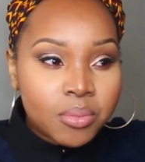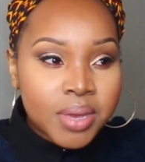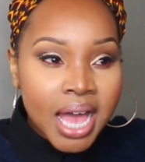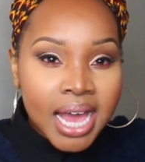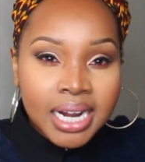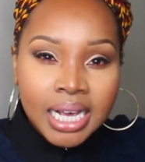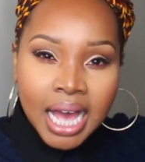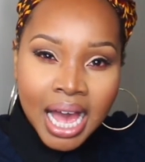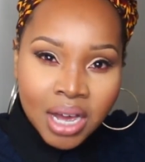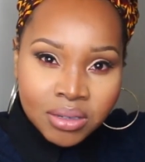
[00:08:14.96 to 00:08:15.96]
we had like a
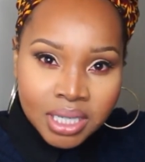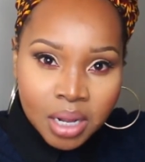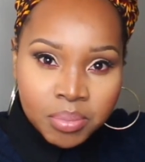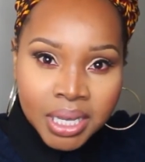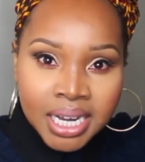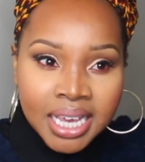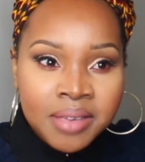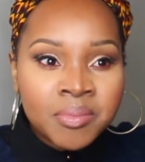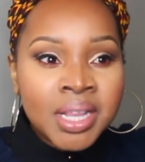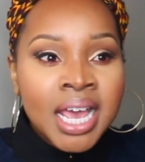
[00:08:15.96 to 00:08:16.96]
house help lady,